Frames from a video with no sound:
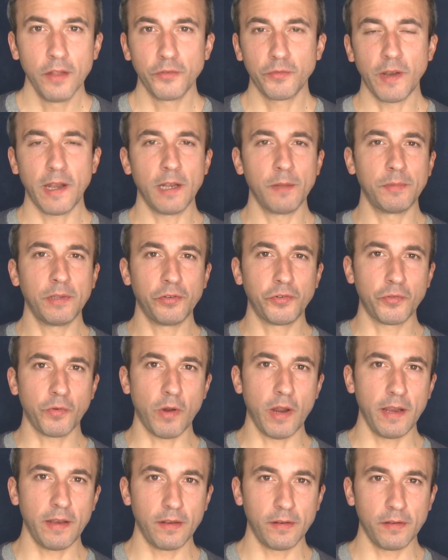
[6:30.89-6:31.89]
traded him to
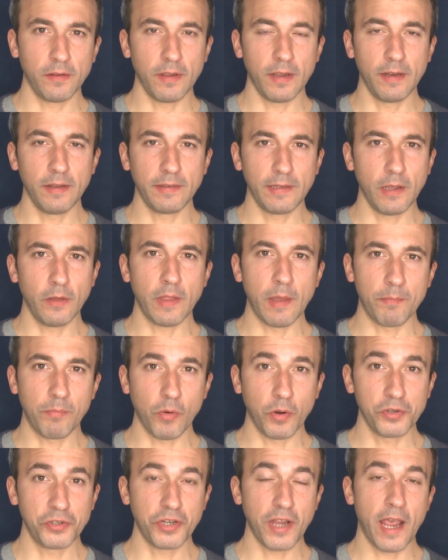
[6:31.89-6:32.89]
Detroit in a deal that
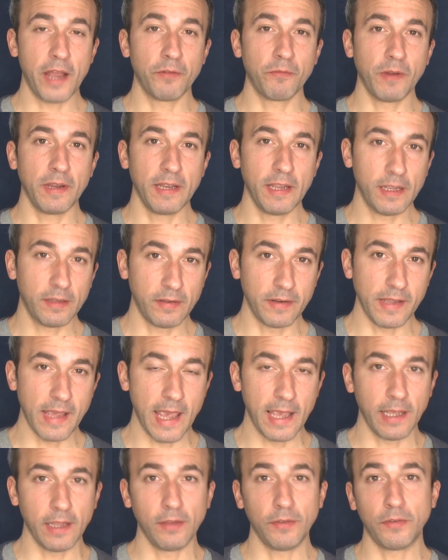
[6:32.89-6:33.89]
brought Chad Green here to the
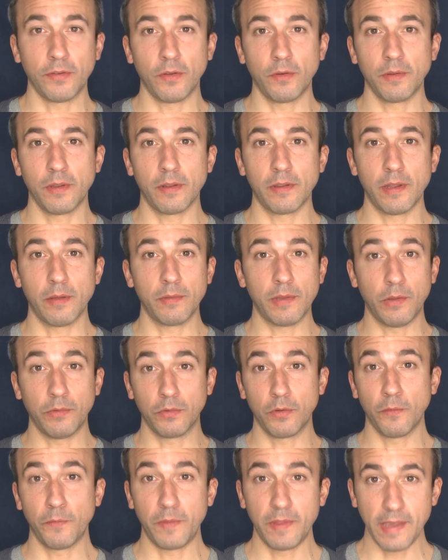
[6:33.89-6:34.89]
Yankees, so, that was
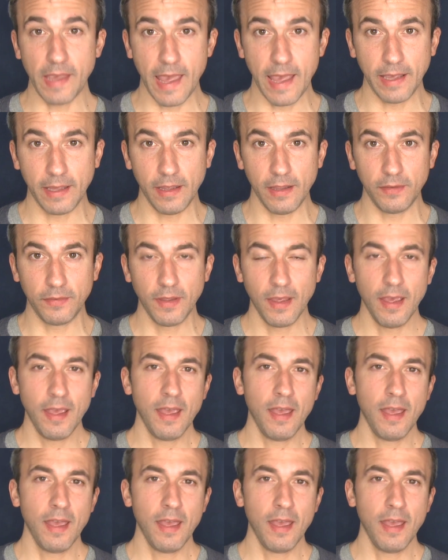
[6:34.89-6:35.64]
good for the Yankees.